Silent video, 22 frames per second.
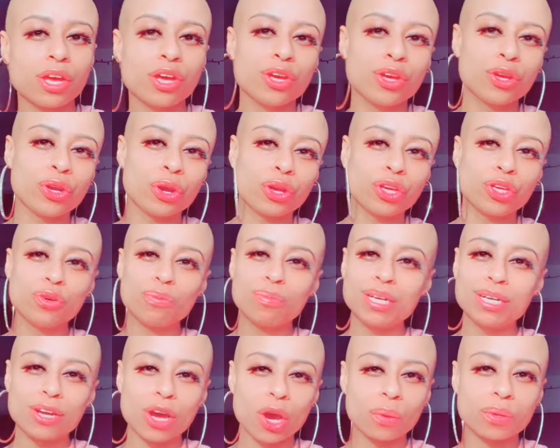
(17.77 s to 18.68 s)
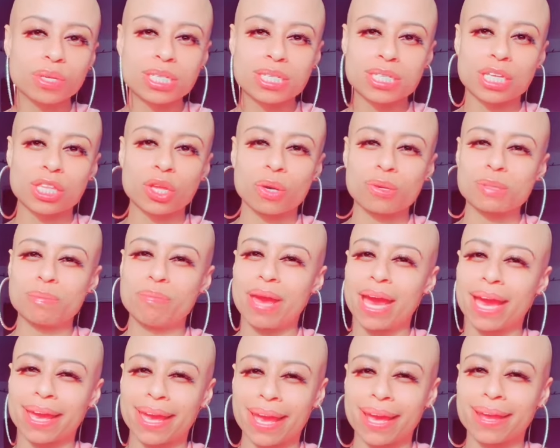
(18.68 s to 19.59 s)
You know, you be noticing those
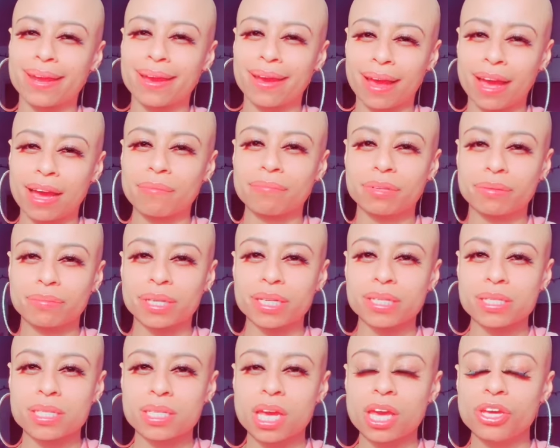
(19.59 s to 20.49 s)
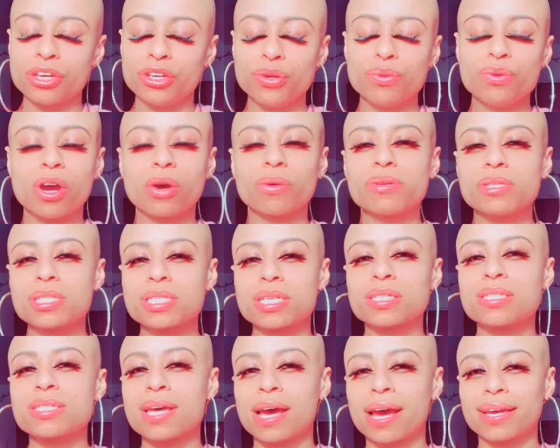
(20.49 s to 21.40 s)
backhanded compliments. You notice
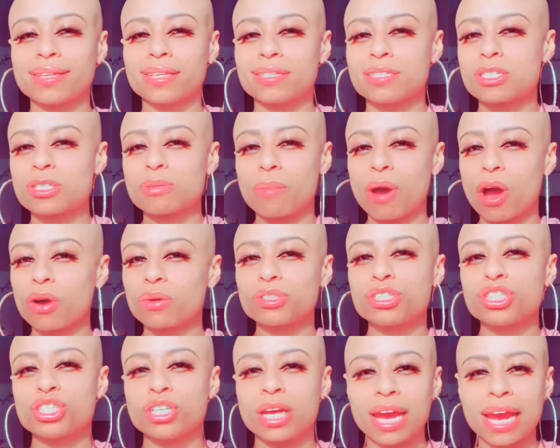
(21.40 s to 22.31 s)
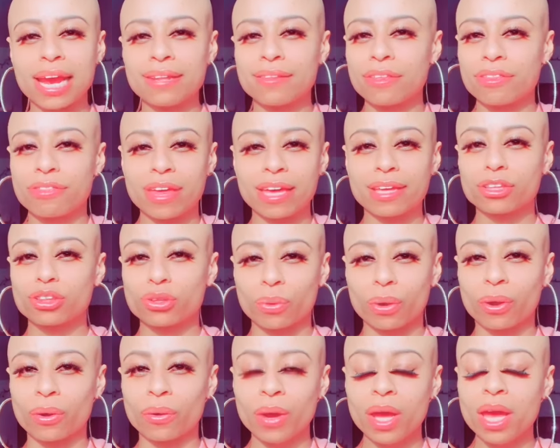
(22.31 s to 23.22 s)
the small shade that they
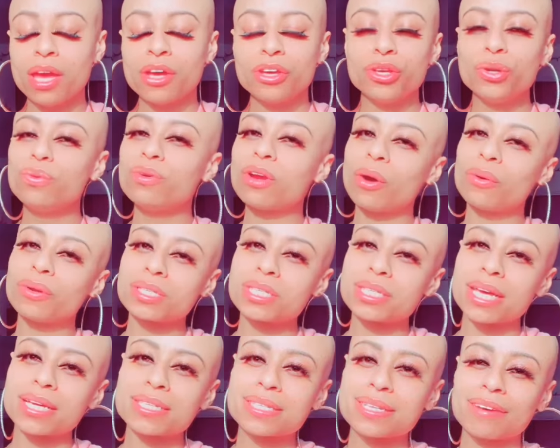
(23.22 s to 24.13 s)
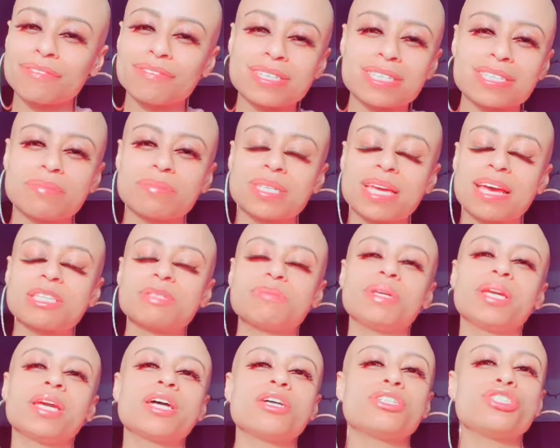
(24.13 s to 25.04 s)
throw. You notice that stuff. And sometimes
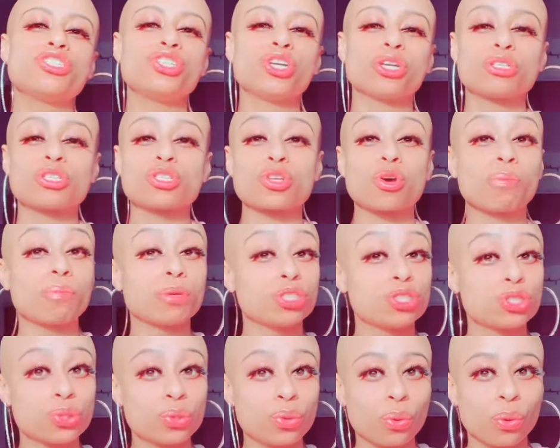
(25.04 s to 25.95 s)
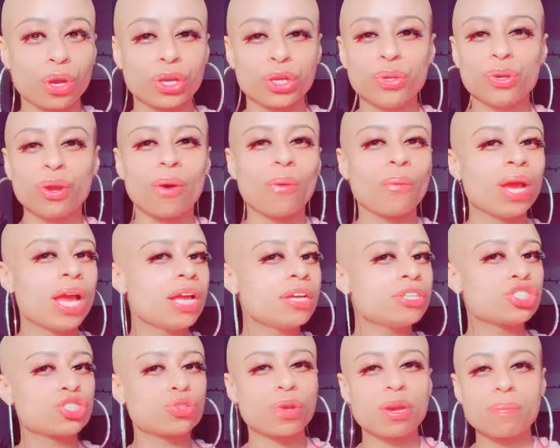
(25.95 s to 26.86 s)
because you're so mature, you don't
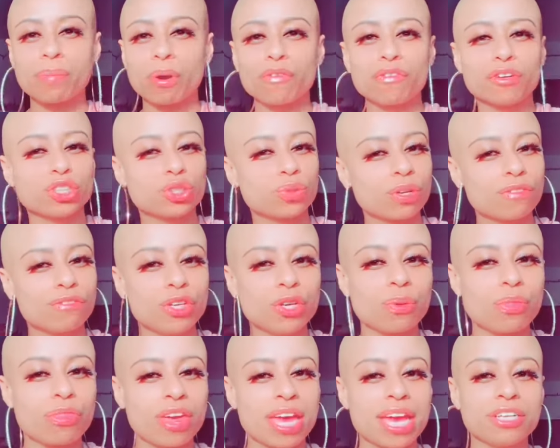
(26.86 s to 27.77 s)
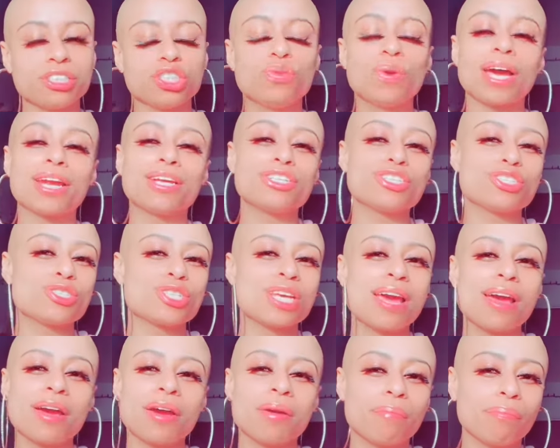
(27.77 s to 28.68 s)
trip over trivial things. You kind of just
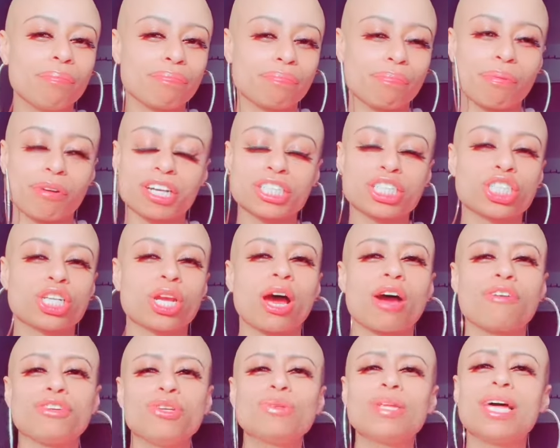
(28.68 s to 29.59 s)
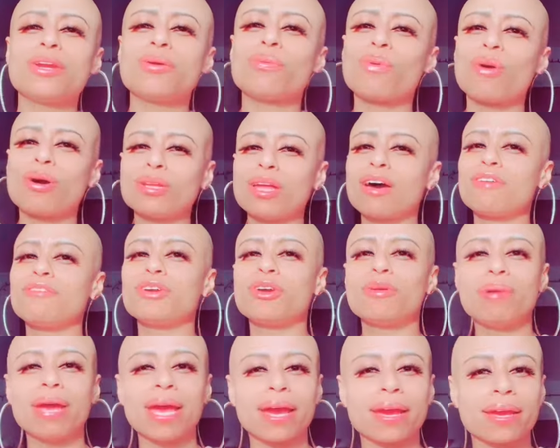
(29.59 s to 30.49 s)
brush it off. You let it roll off
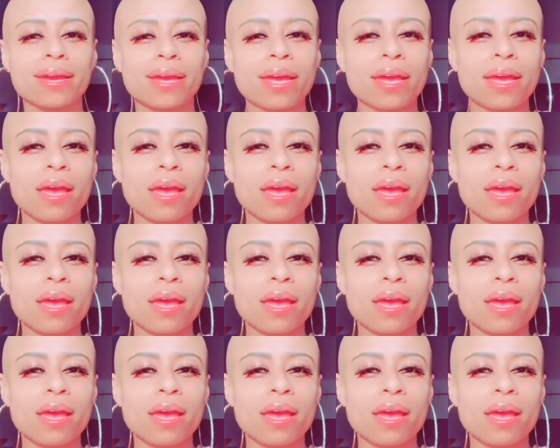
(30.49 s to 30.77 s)
your back.